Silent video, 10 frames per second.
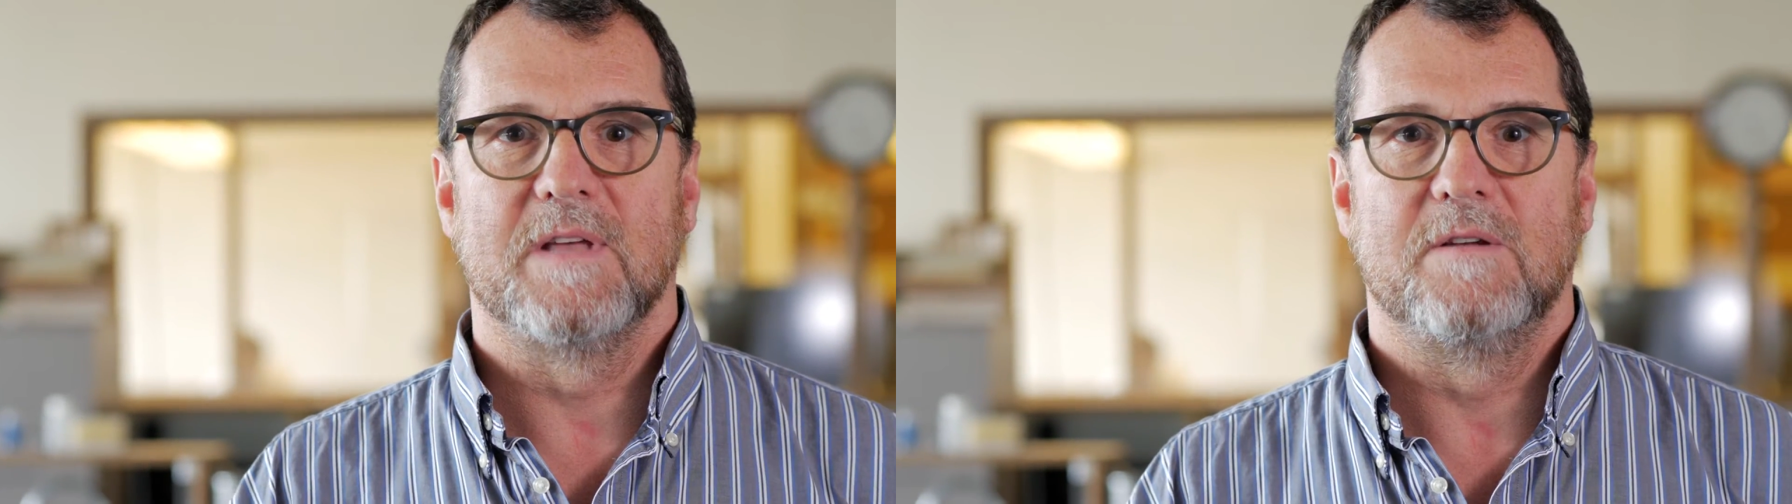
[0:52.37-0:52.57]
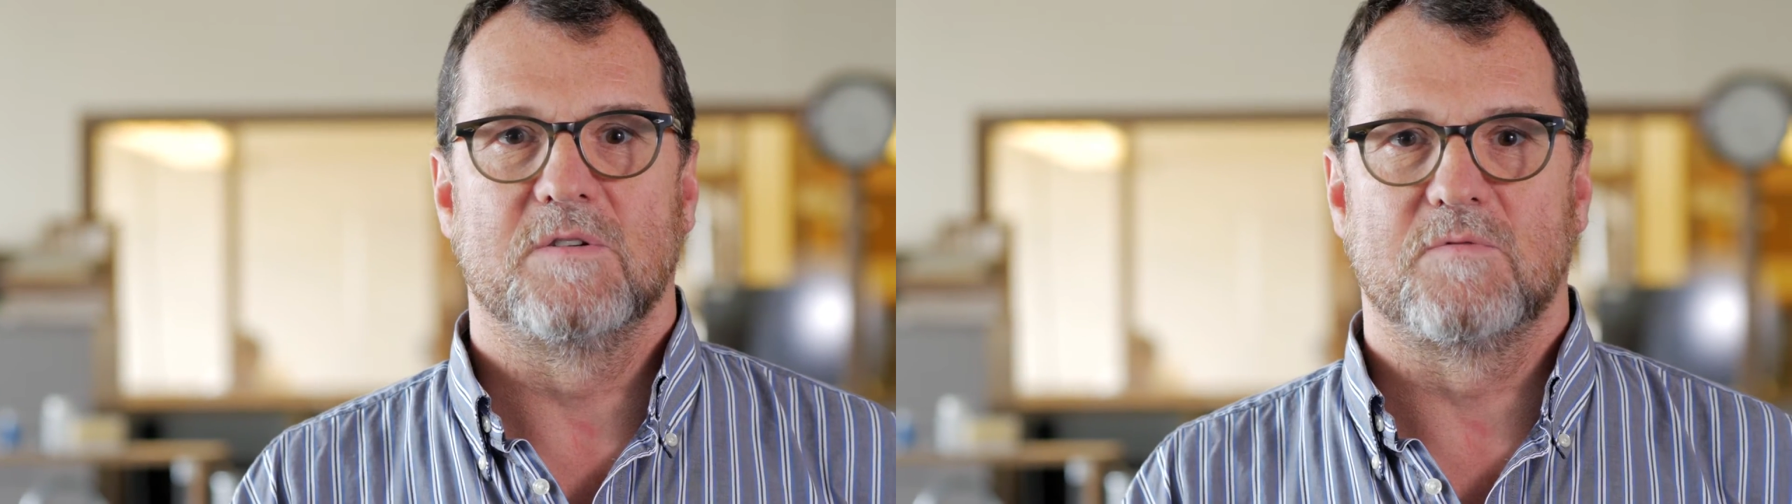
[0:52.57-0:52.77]

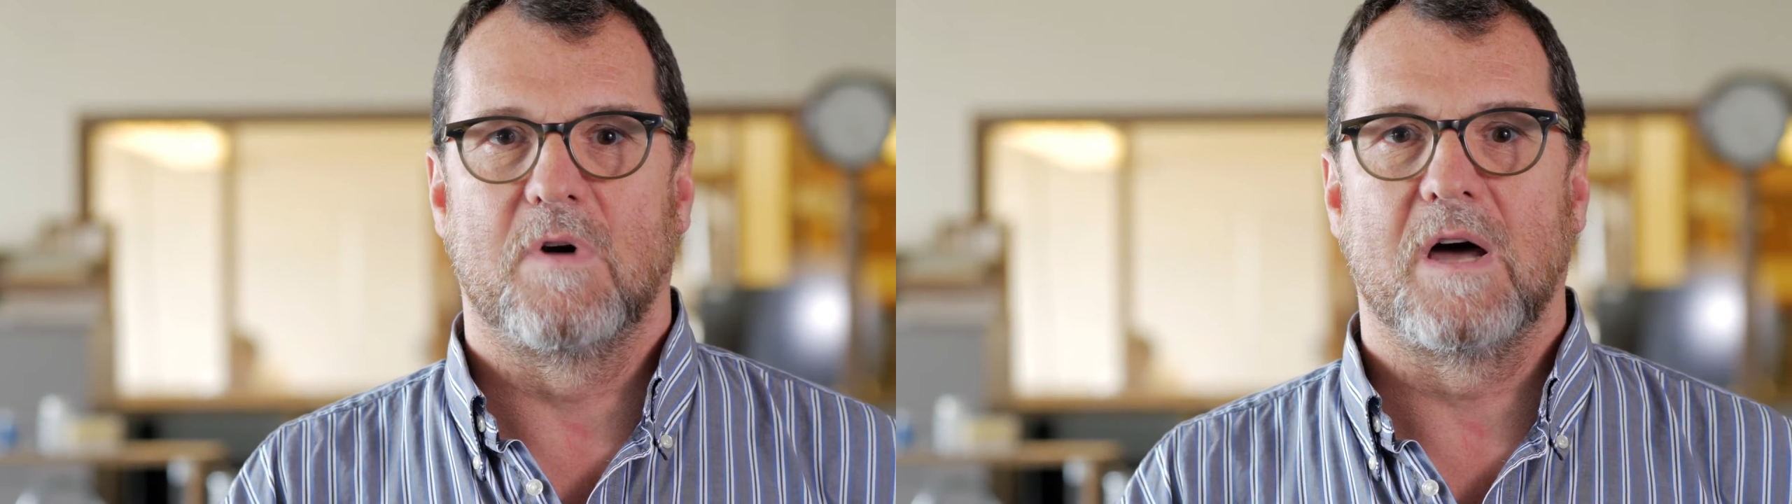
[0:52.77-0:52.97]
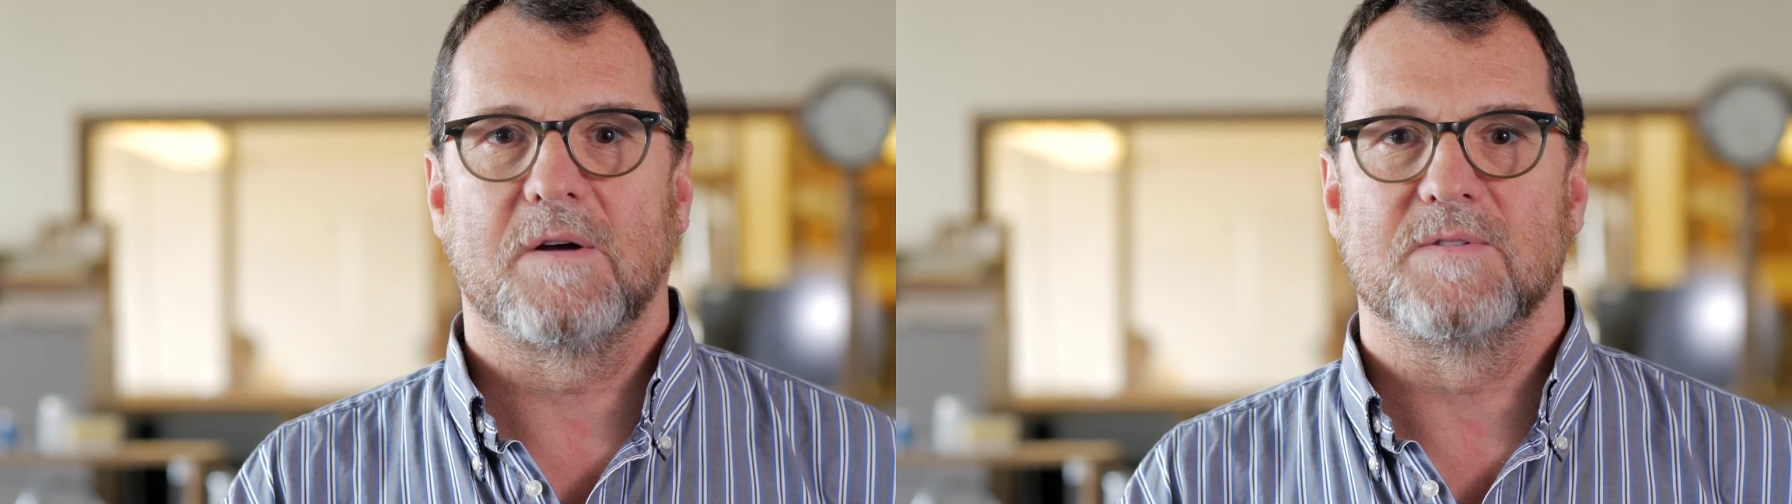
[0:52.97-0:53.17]
than just
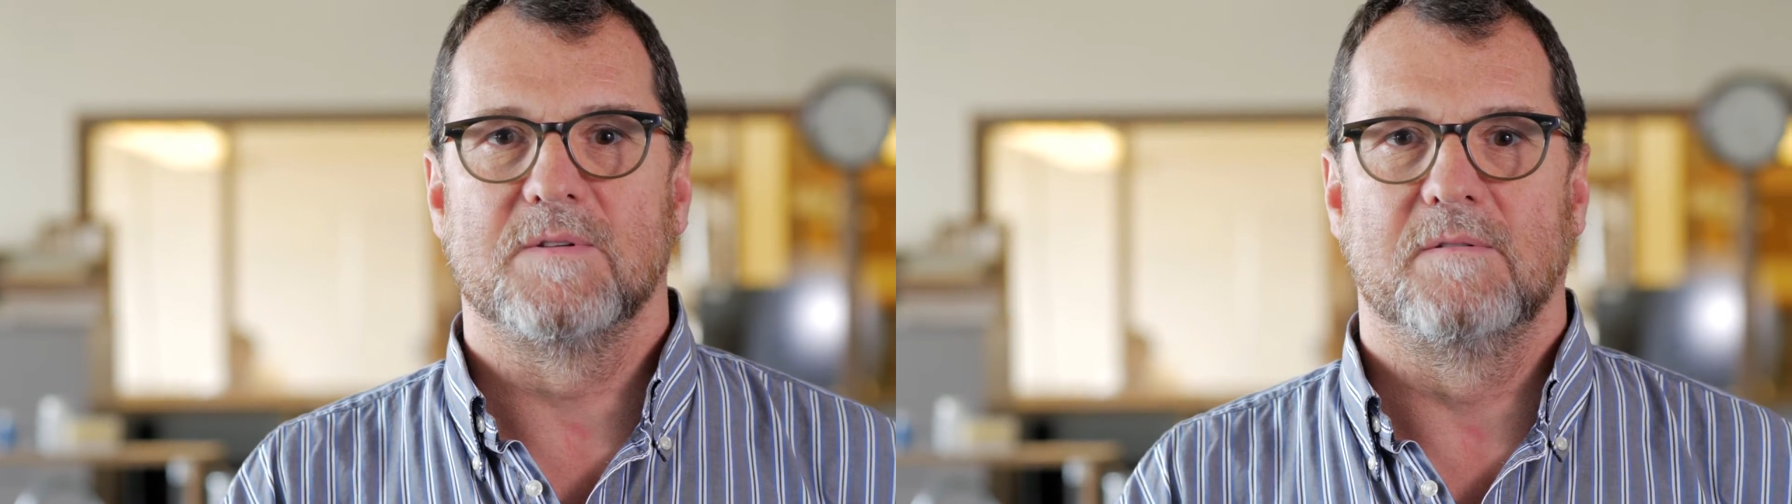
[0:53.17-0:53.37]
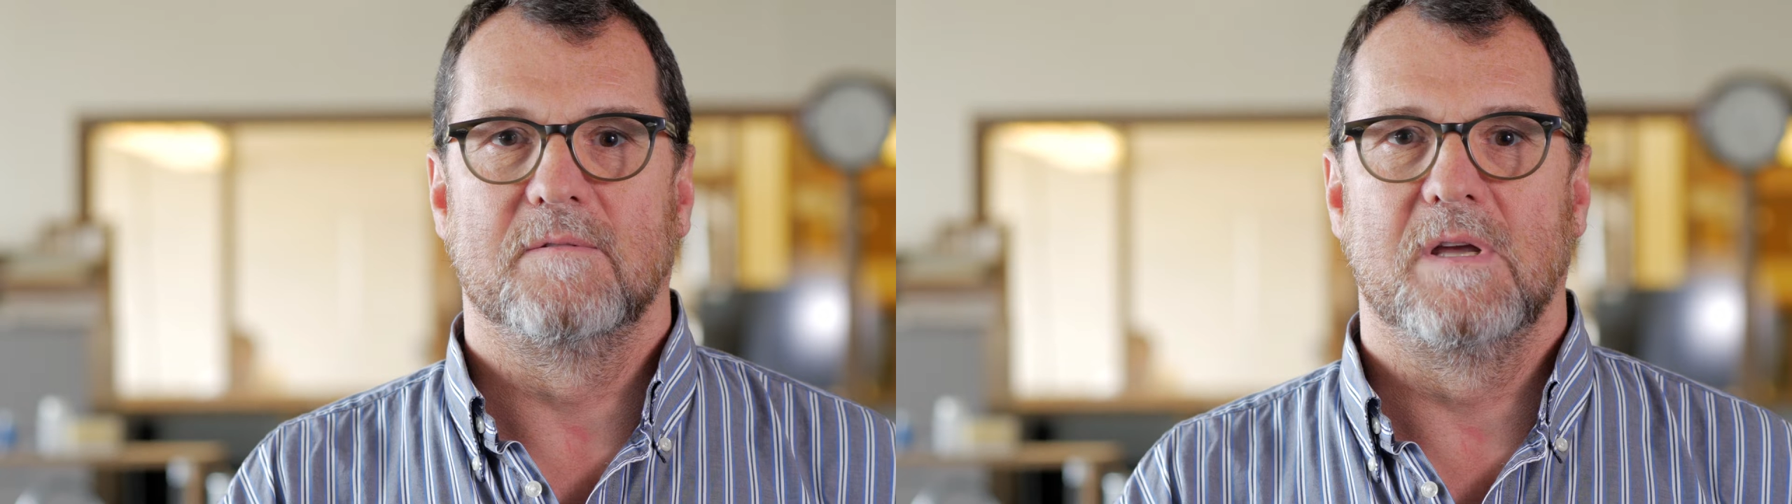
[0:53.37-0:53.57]
rocks
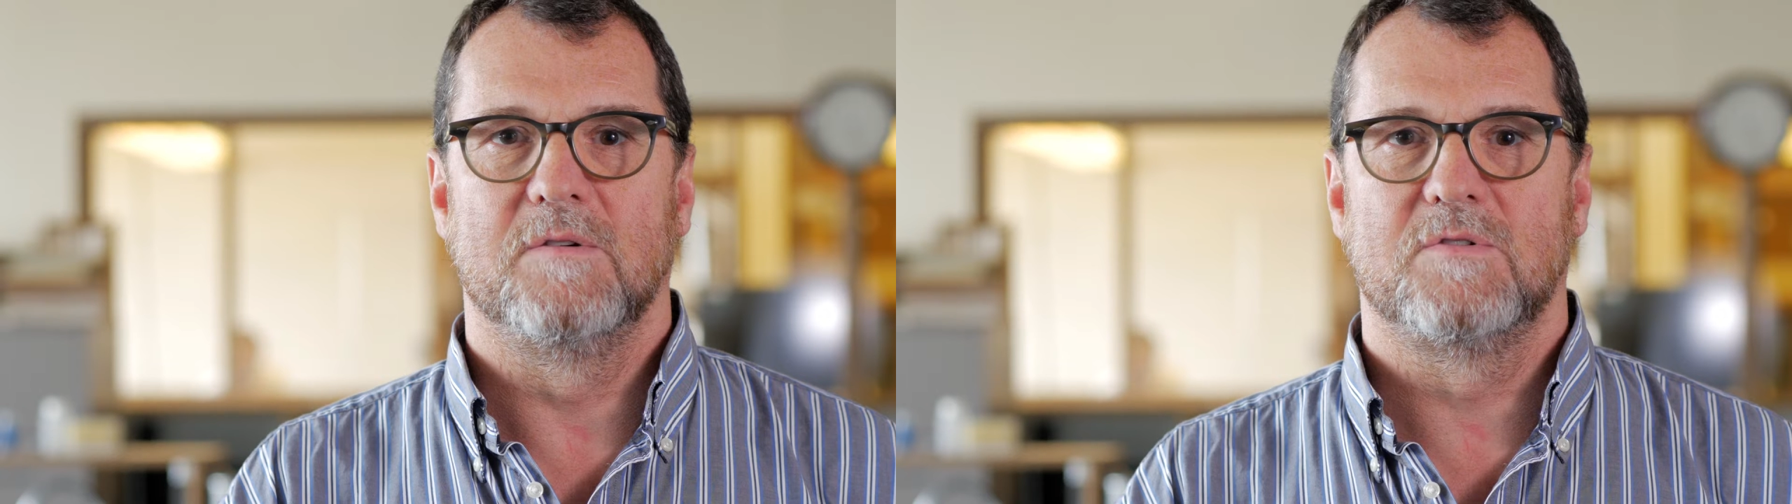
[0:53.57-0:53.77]
and